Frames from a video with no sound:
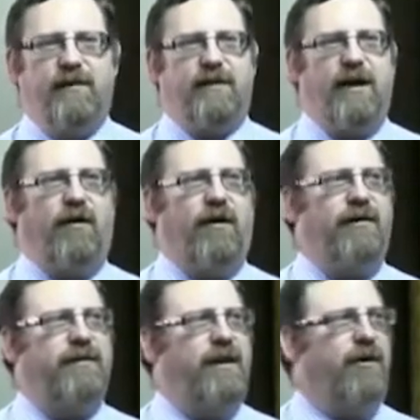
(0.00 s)
They
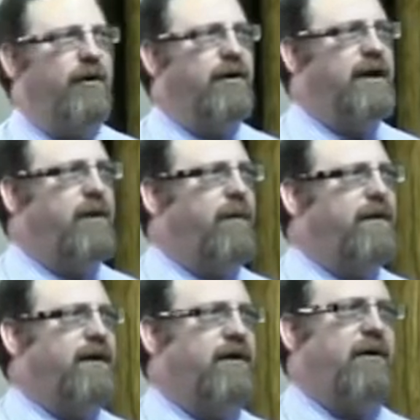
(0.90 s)
are there only
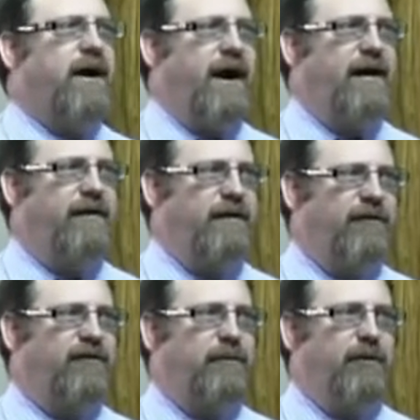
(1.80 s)
where there are
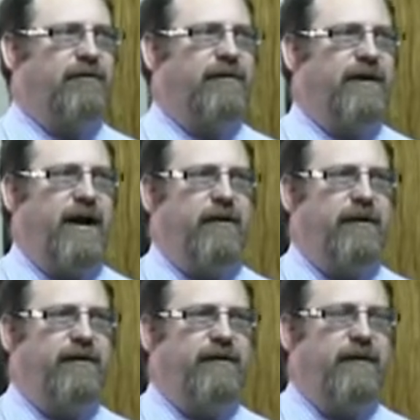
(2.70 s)
undisputed
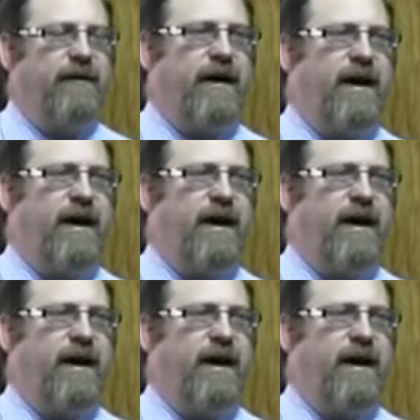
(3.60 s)
errors,